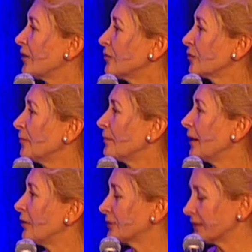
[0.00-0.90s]
our
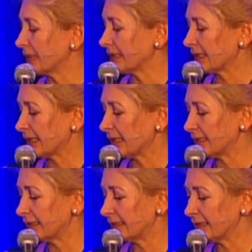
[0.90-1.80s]
compound
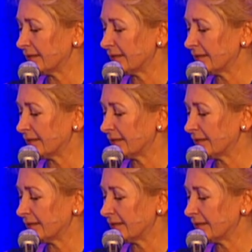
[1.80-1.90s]
can